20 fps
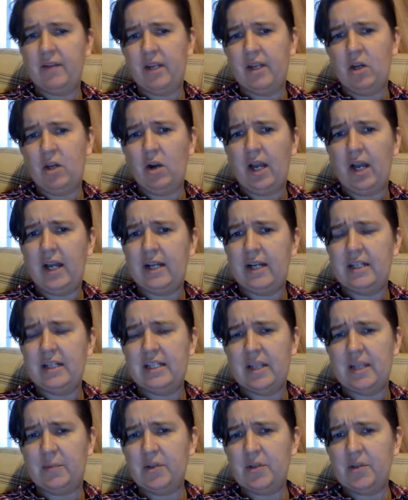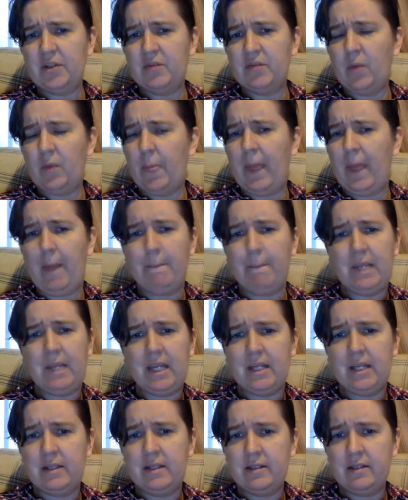you know, kind of conceptions of what that
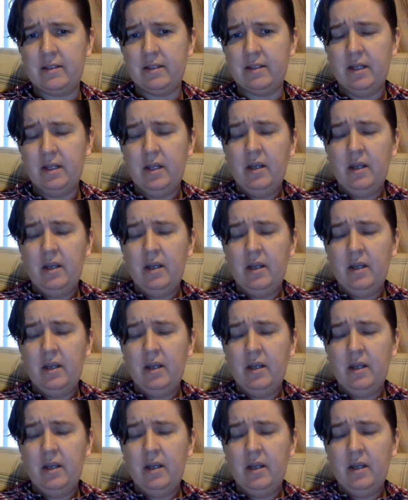means.